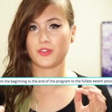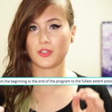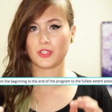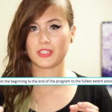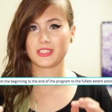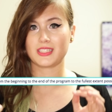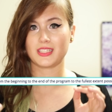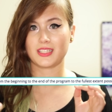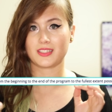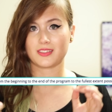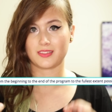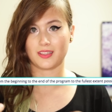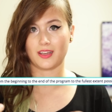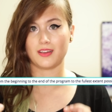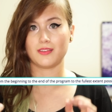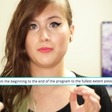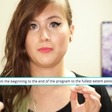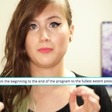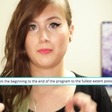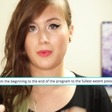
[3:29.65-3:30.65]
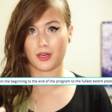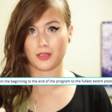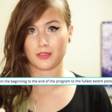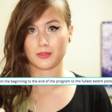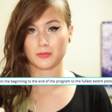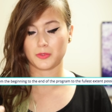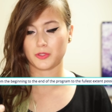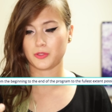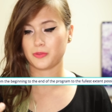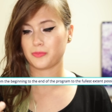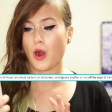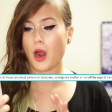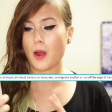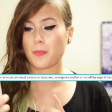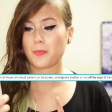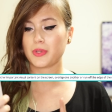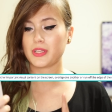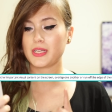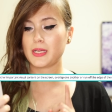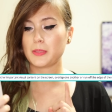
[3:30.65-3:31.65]
fullest extent possible.
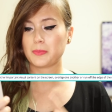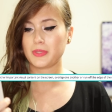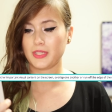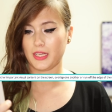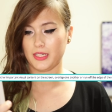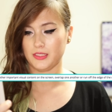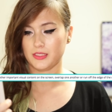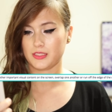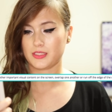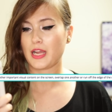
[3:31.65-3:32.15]
Properly placed.